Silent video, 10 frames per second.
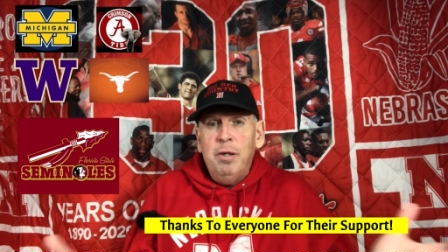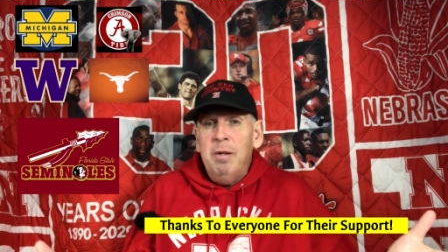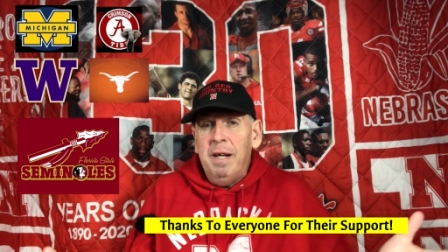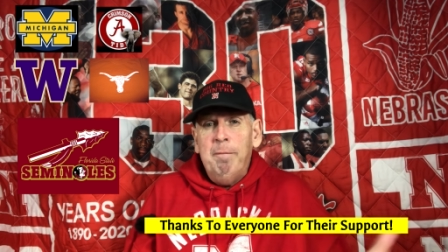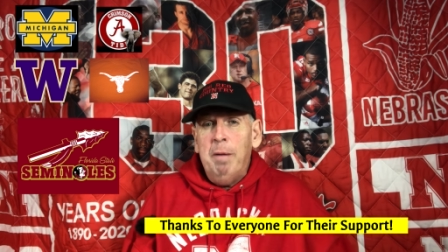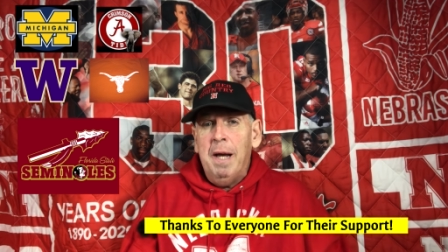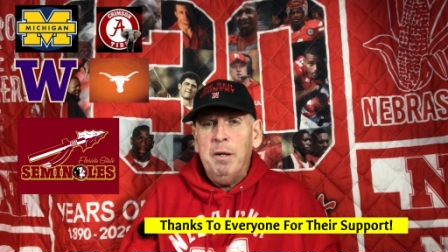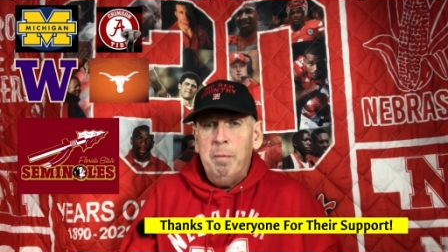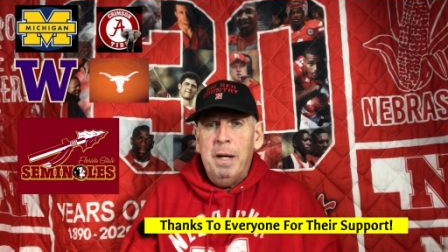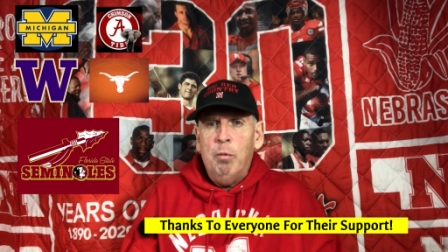And you're going to get
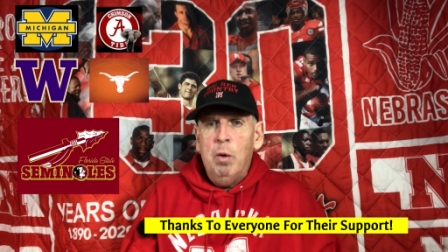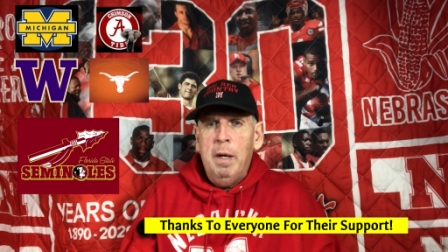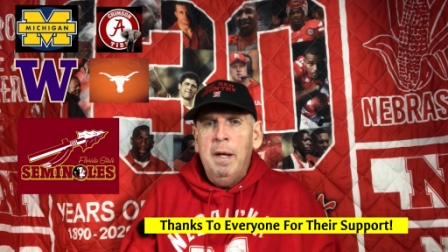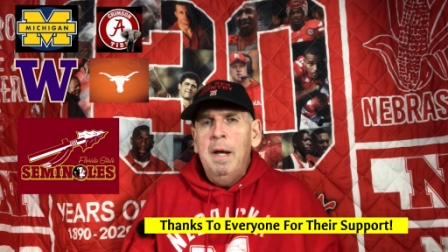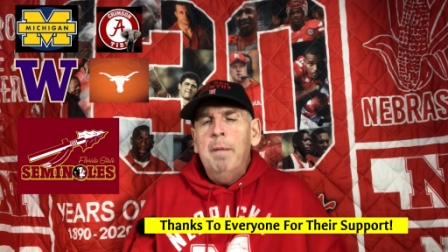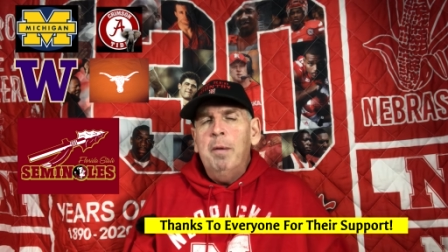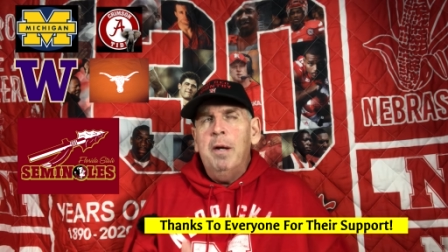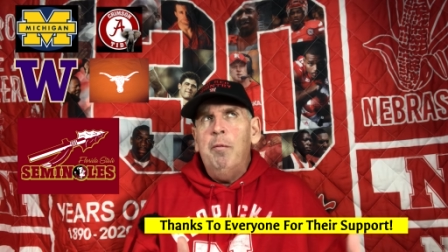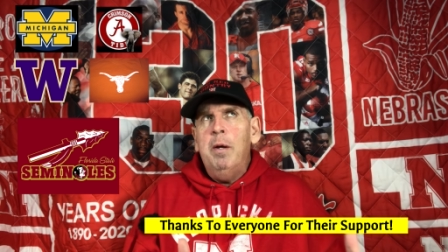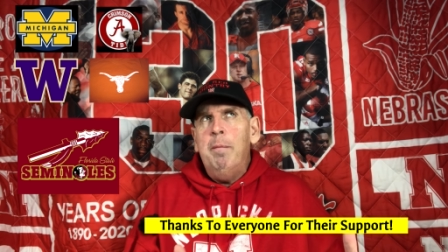flack no matter what,
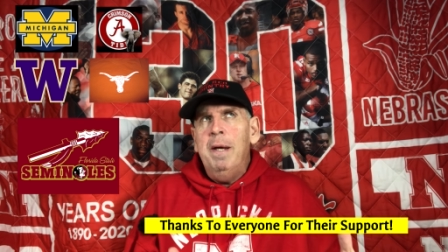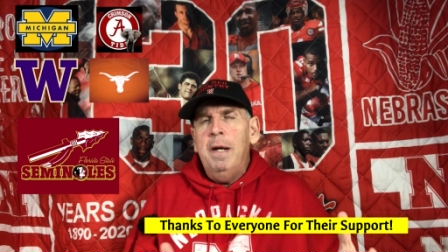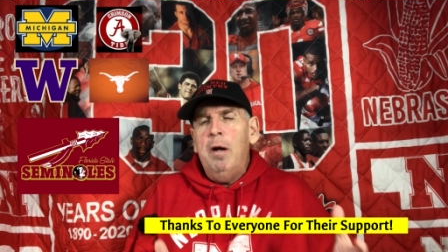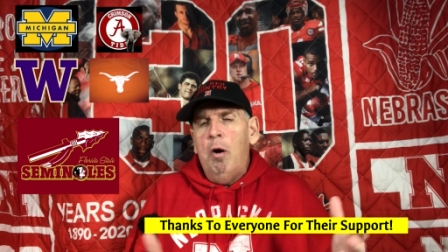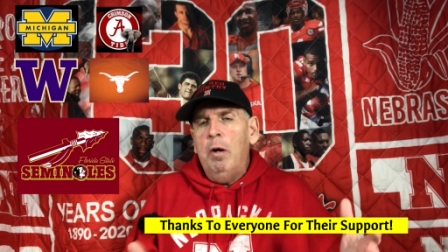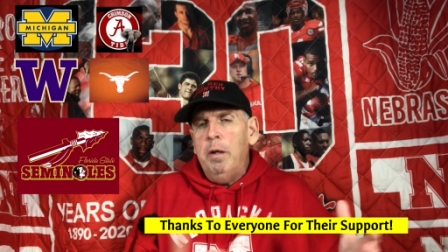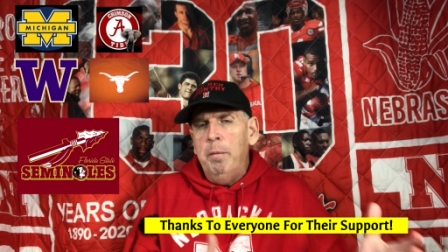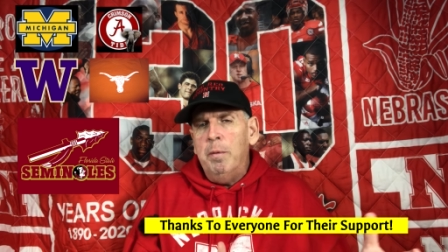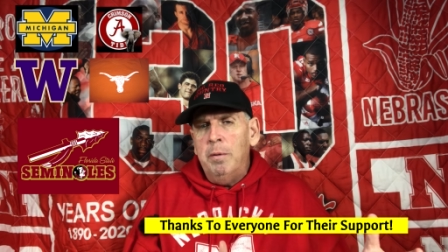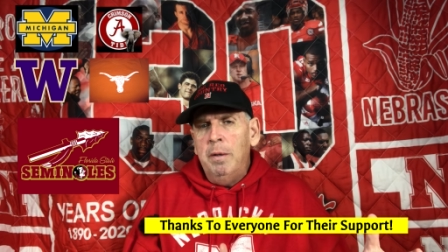but it would have been an
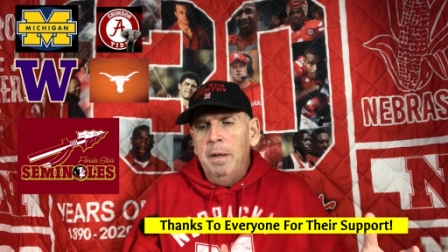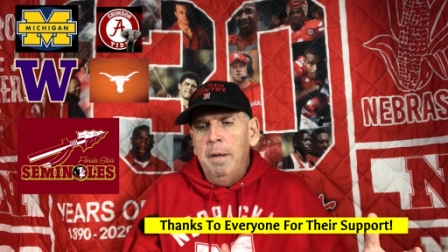arguable